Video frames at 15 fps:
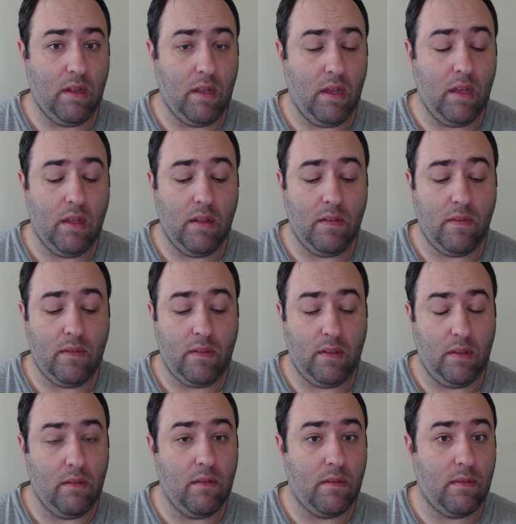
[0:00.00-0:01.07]
God!
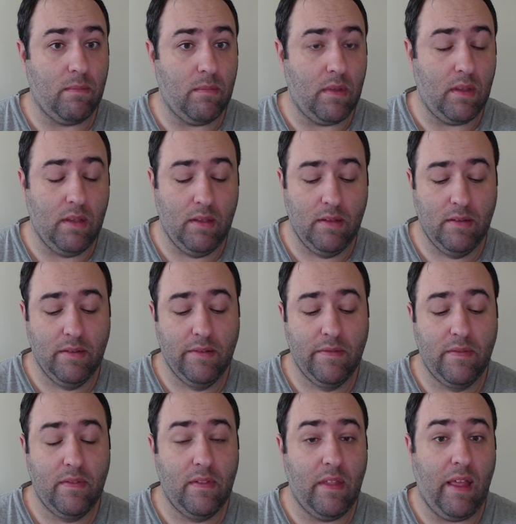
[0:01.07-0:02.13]
Excuse me.
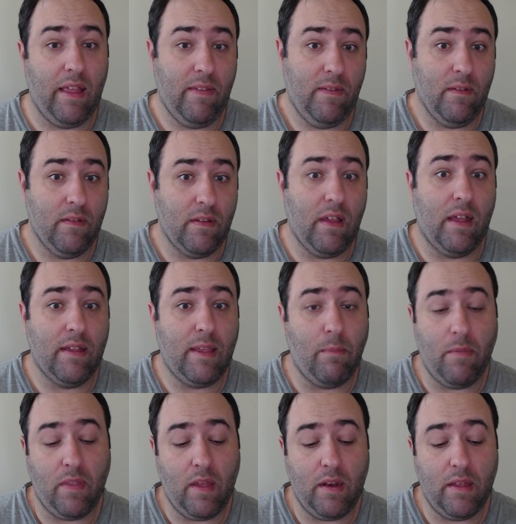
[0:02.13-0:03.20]
I still I'm
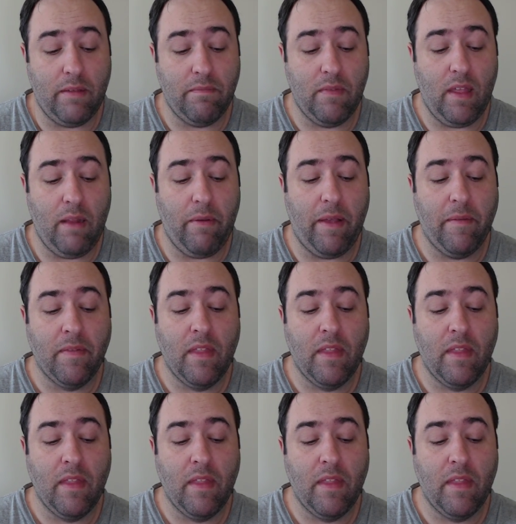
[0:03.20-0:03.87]
keeping that in. Anyway,